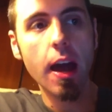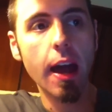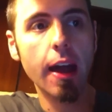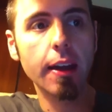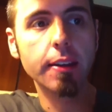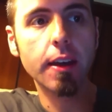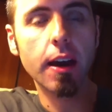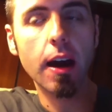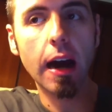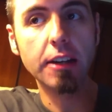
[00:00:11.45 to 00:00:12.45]
And
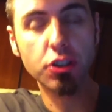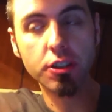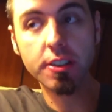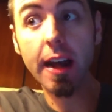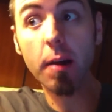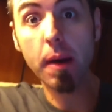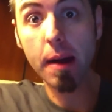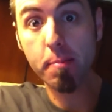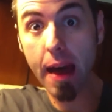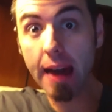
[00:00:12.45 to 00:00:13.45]
uh, I just sent out
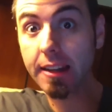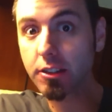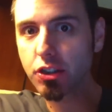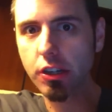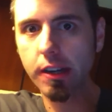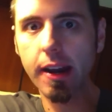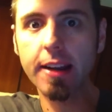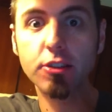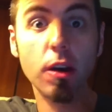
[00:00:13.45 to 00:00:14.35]
my package today,